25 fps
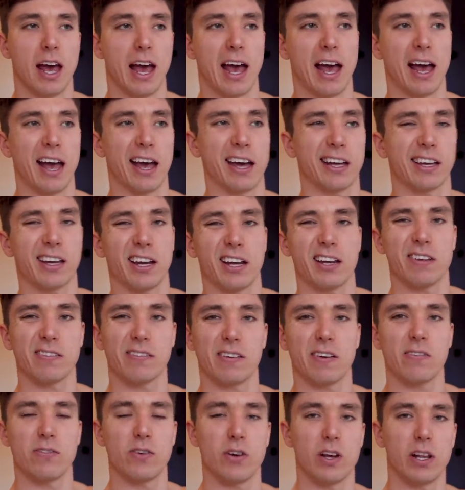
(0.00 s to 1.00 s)
and kind
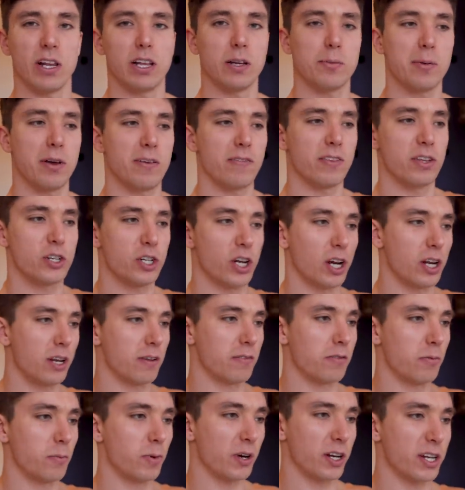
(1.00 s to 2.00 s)
of give you a little bit of the
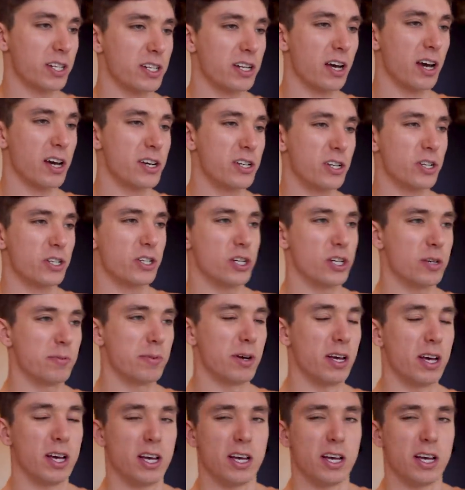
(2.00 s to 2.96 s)
journey from when I started YouTube